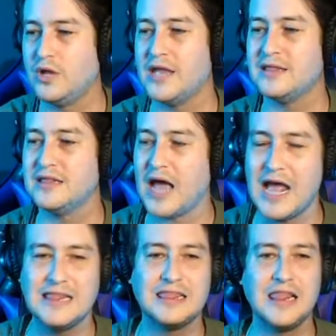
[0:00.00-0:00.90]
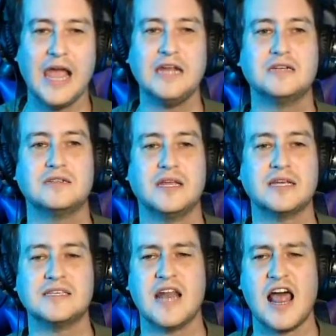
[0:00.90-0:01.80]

And like I said,